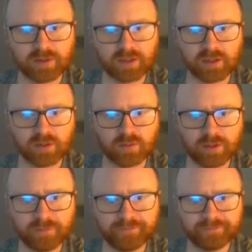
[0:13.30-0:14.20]
game in a little
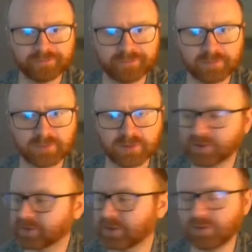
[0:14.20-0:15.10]
while.
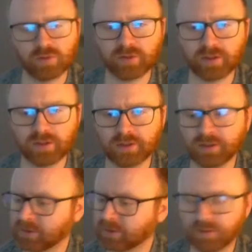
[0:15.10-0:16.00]
Let's see what we...
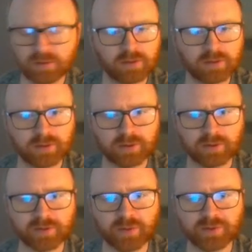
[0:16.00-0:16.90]
Oh,
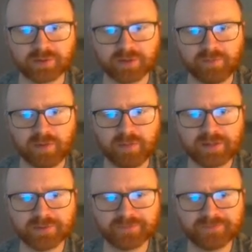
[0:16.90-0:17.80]
this mouse is driving me
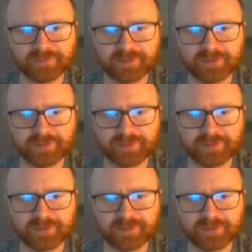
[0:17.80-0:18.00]
mental.